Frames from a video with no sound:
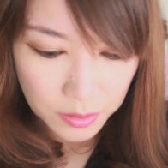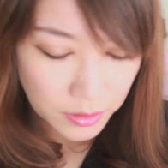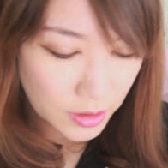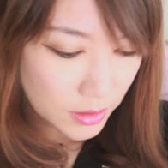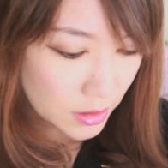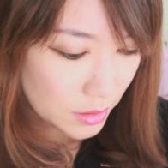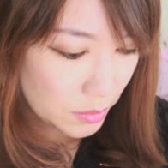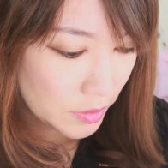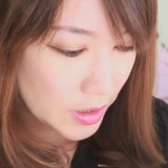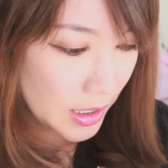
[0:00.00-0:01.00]
cord, so
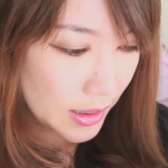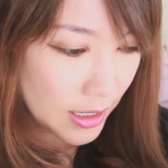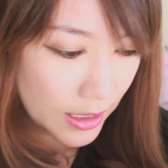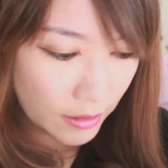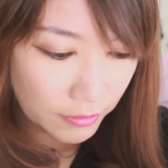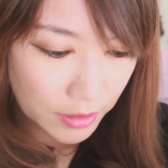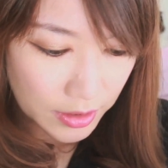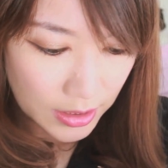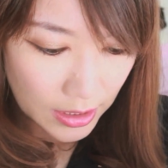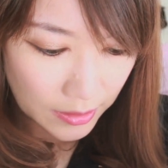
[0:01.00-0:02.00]
we'll take that out for a
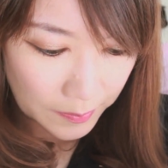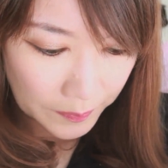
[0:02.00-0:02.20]
sec.